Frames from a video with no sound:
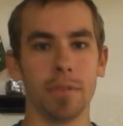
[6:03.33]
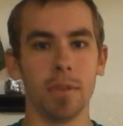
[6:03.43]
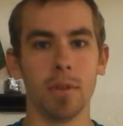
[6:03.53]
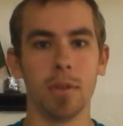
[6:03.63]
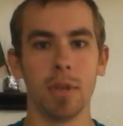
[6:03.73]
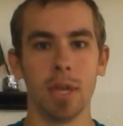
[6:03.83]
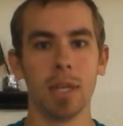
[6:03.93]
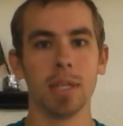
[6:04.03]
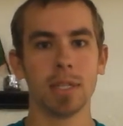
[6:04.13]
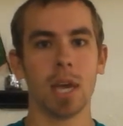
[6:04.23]
of the
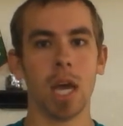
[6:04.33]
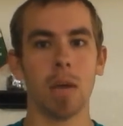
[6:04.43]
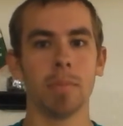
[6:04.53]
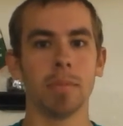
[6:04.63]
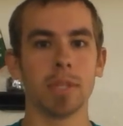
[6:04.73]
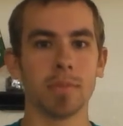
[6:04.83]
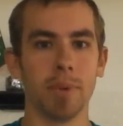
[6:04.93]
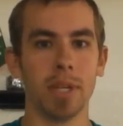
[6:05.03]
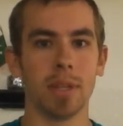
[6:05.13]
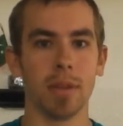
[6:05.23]
time
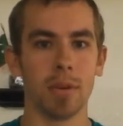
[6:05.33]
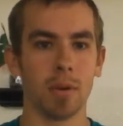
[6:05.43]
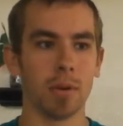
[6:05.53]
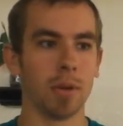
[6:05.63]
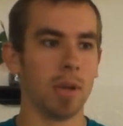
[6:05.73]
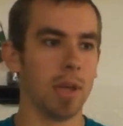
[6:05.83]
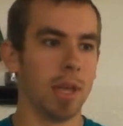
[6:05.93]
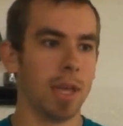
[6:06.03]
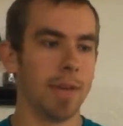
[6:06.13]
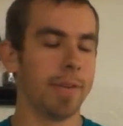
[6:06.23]
spent there.
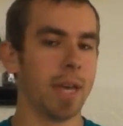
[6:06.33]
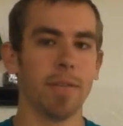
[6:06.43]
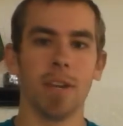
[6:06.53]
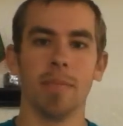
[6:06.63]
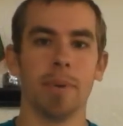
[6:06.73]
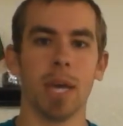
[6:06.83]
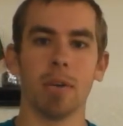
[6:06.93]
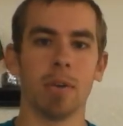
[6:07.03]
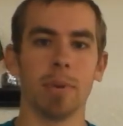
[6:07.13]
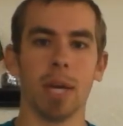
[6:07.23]
If I have enough
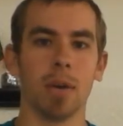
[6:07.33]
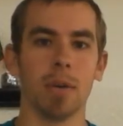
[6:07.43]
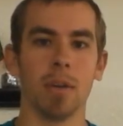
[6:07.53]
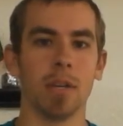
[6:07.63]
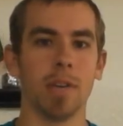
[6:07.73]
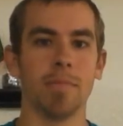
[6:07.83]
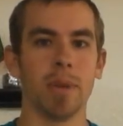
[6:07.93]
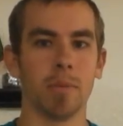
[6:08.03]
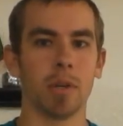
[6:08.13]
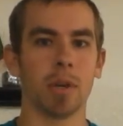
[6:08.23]
battery power and enough
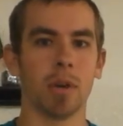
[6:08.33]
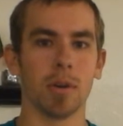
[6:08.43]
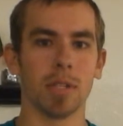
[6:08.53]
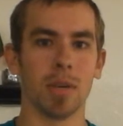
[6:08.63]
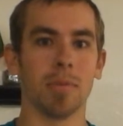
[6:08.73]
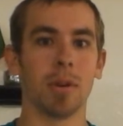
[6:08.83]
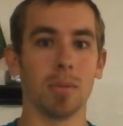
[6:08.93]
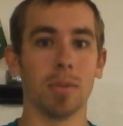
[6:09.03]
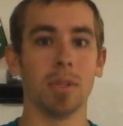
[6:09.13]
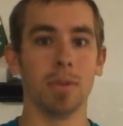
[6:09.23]
memory cards, I'll
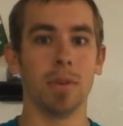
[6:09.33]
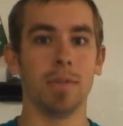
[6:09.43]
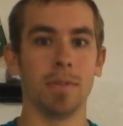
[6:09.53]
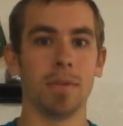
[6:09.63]
probably do